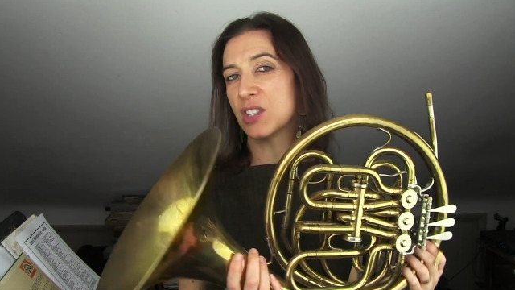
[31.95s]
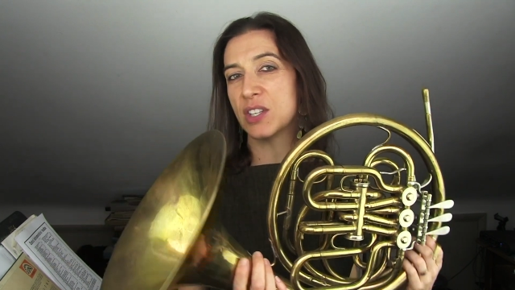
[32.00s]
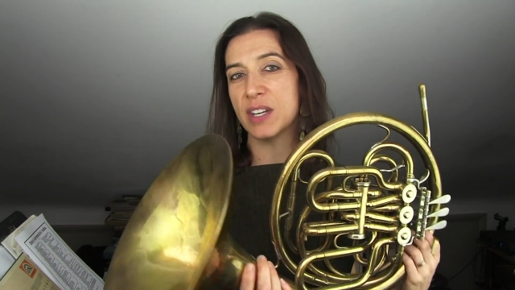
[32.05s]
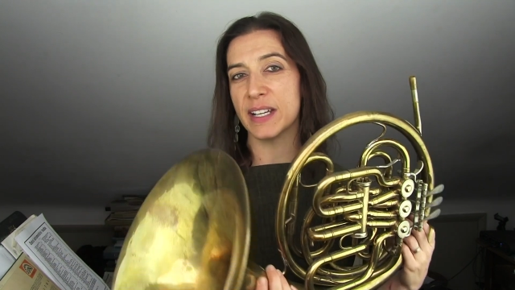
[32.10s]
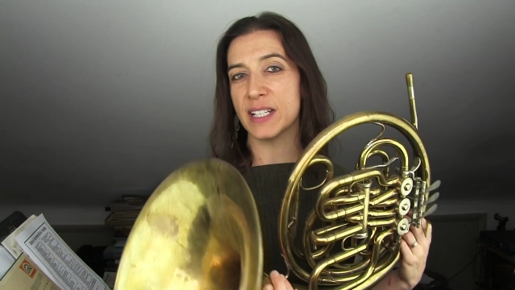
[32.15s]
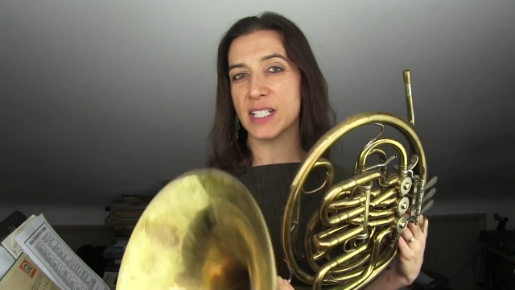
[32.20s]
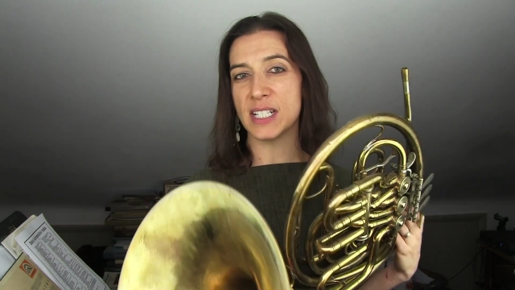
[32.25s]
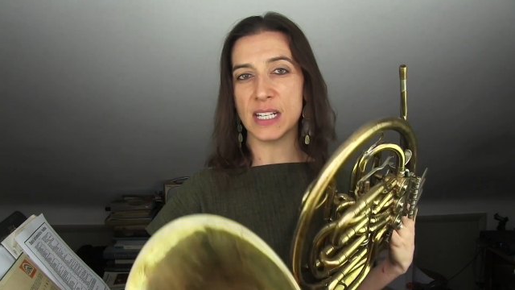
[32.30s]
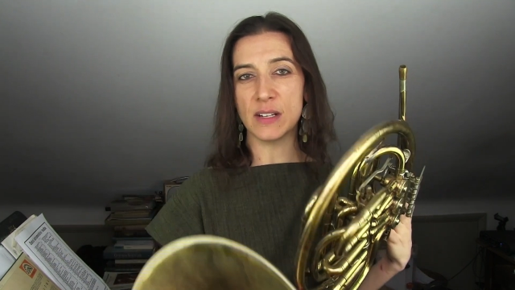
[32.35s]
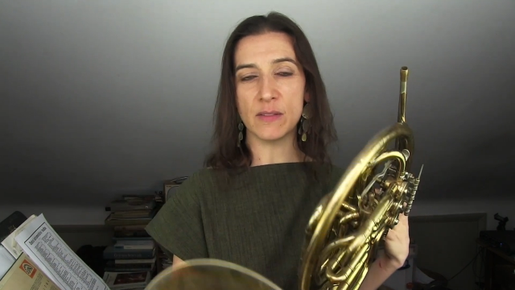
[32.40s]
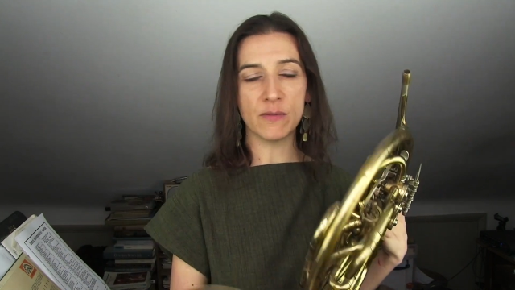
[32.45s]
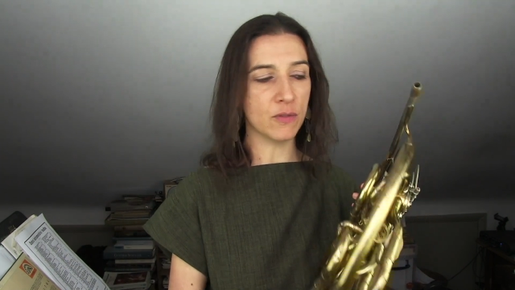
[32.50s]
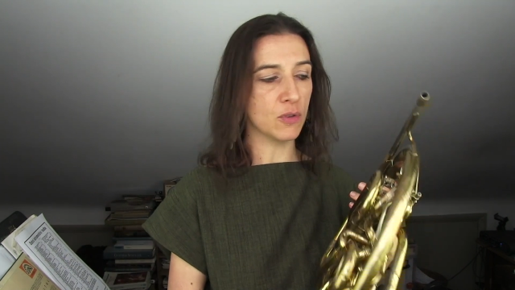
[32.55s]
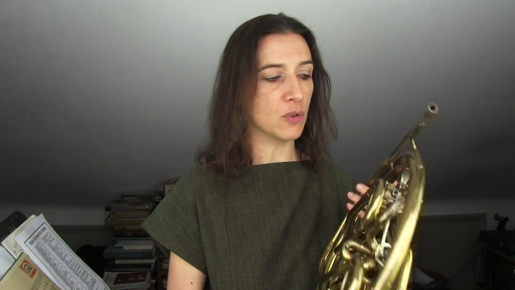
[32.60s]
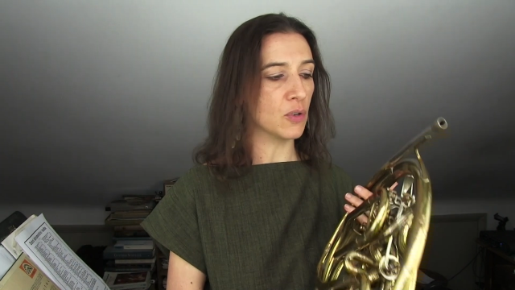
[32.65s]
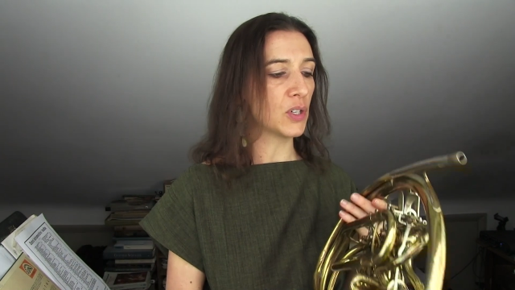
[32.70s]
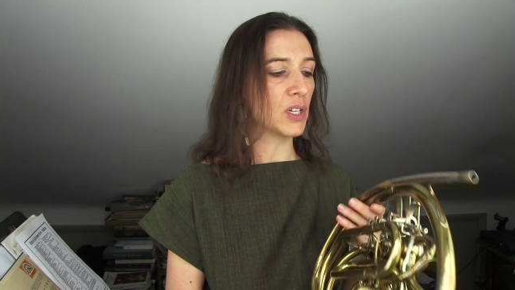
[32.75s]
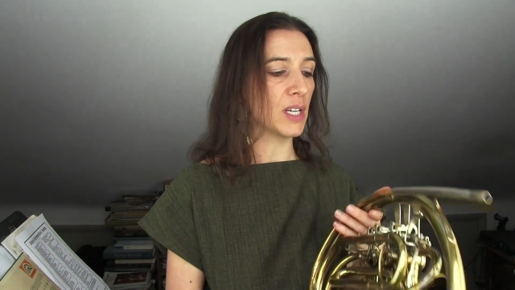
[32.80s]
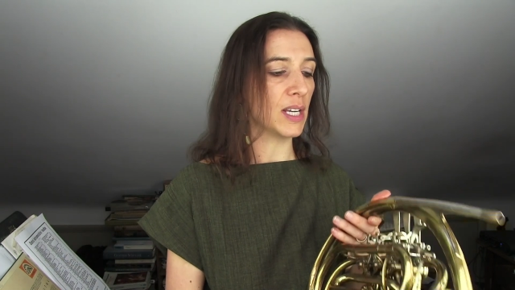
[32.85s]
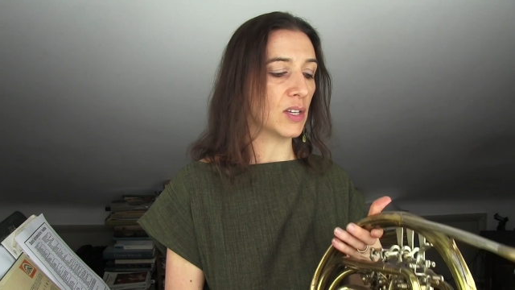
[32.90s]

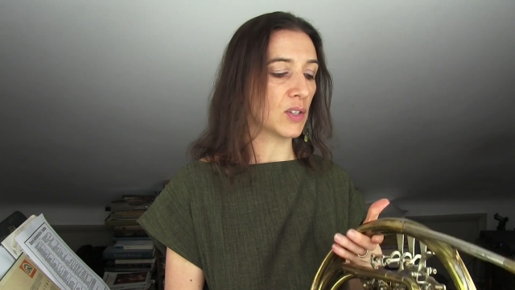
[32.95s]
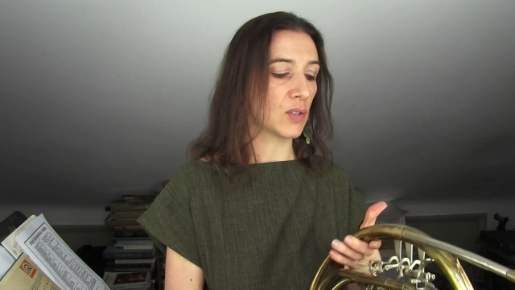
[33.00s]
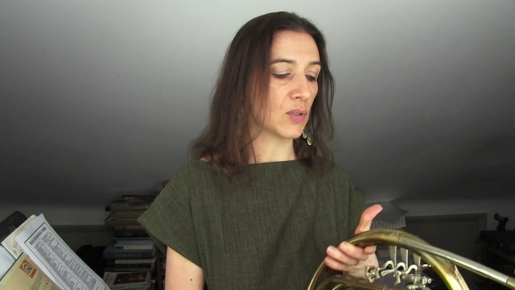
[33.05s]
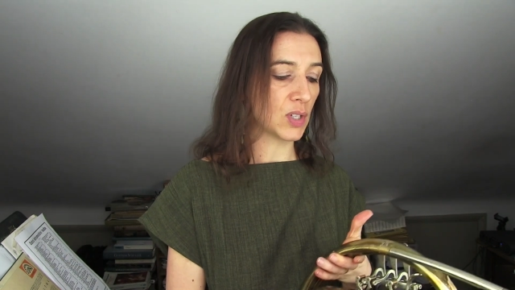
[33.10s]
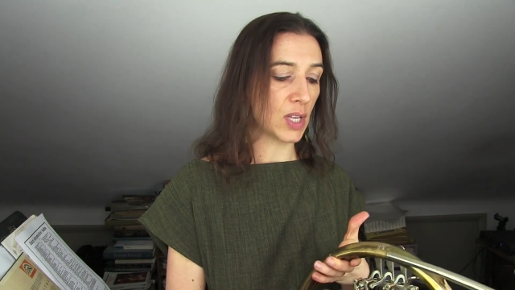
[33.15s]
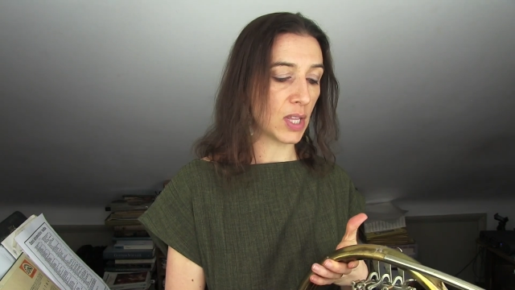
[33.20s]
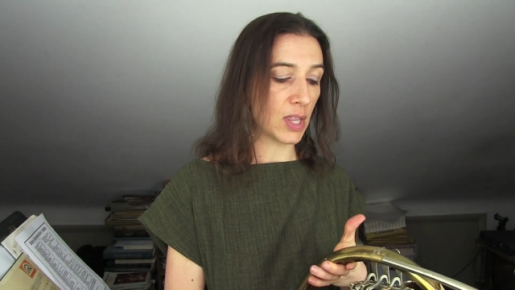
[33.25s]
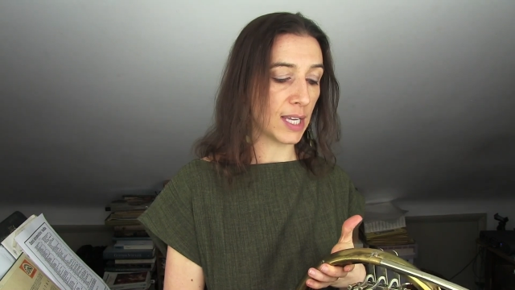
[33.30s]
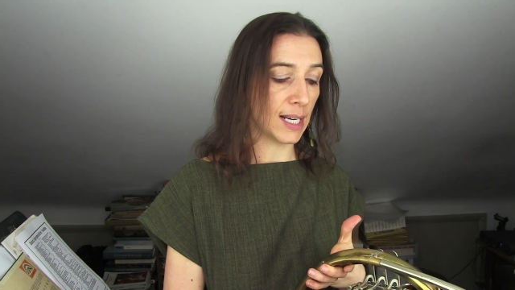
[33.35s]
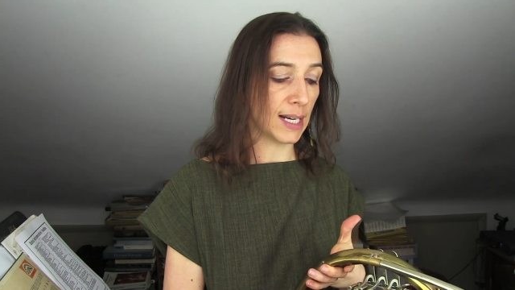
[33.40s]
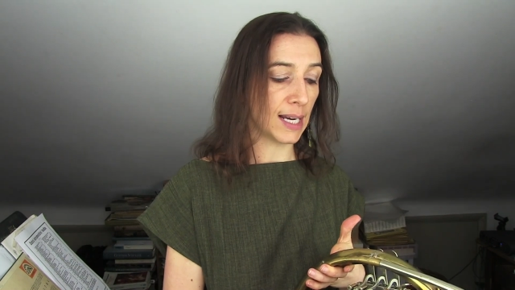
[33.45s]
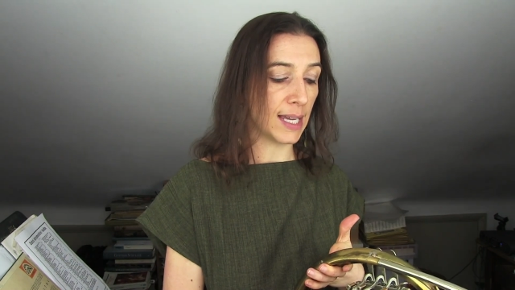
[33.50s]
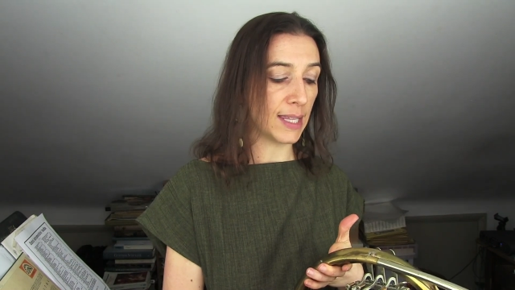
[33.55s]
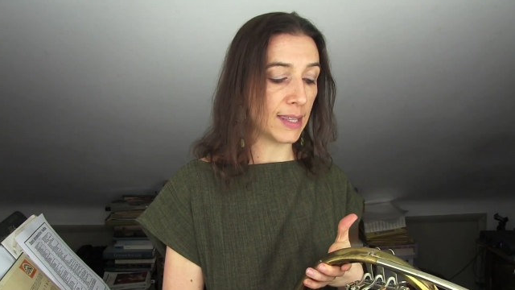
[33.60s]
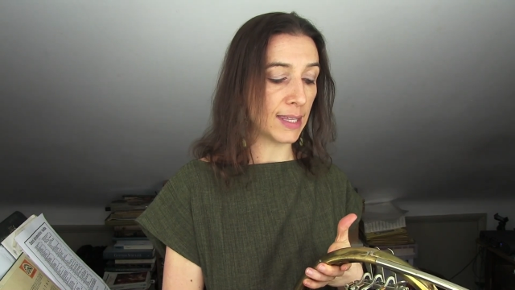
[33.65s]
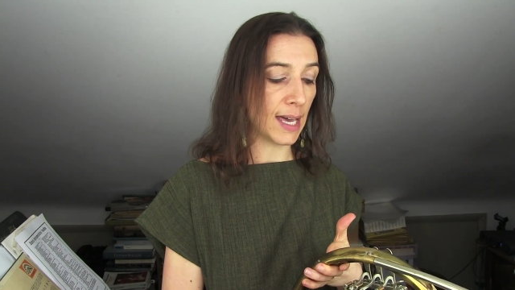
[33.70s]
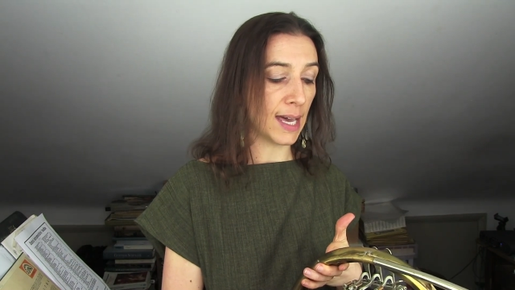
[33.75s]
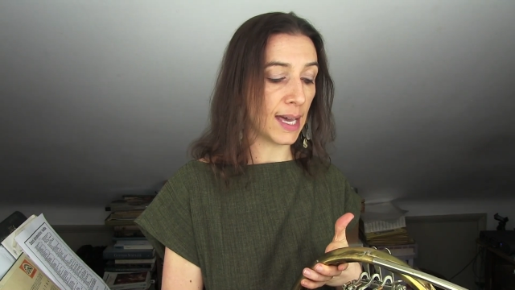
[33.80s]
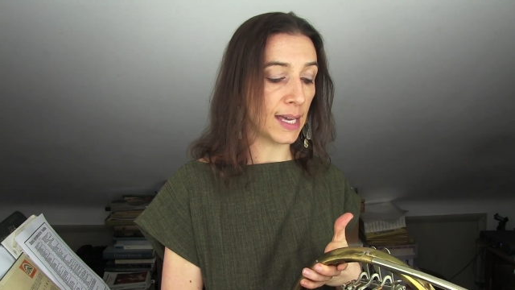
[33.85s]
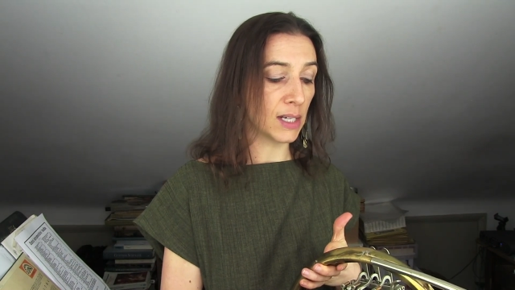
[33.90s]
1940s or something like
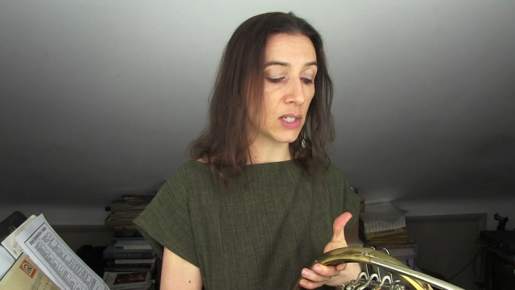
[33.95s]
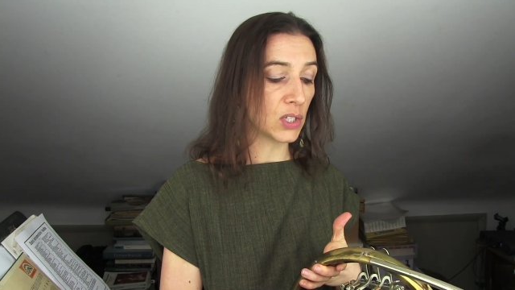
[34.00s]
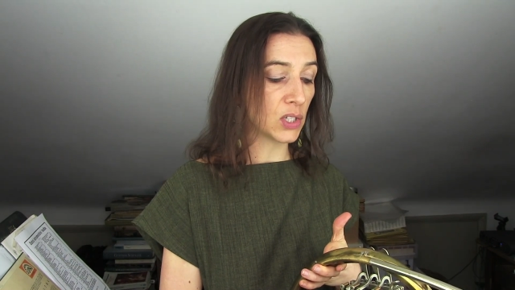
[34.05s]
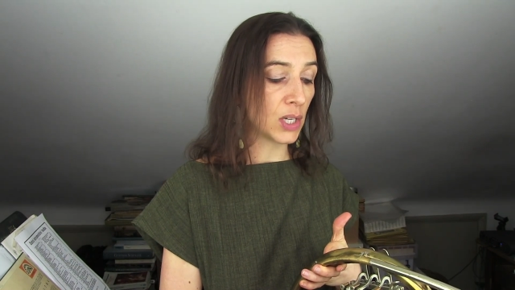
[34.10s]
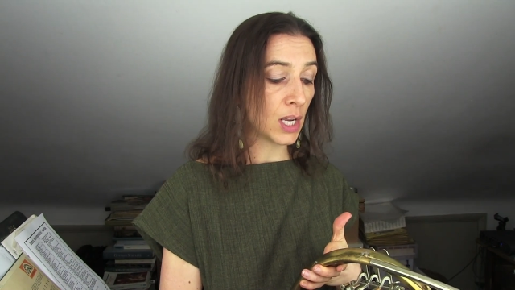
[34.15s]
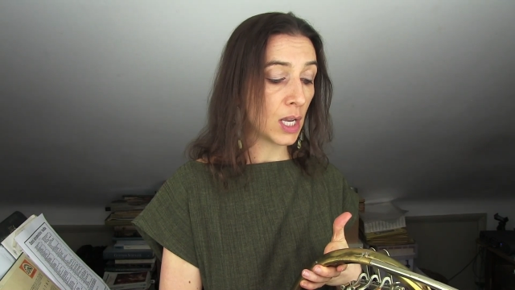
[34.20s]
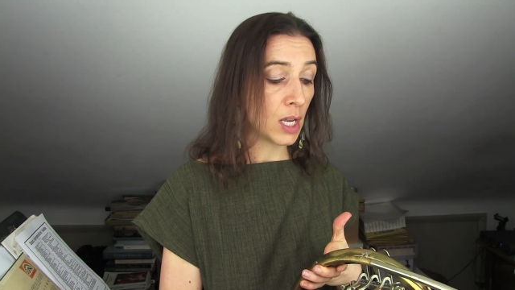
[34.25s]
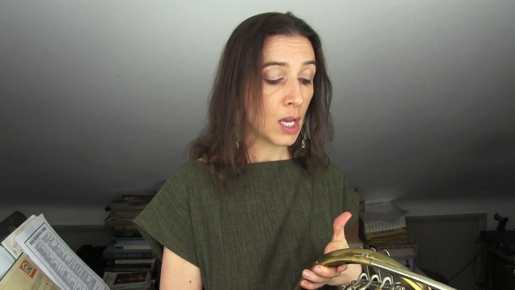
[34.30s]
that.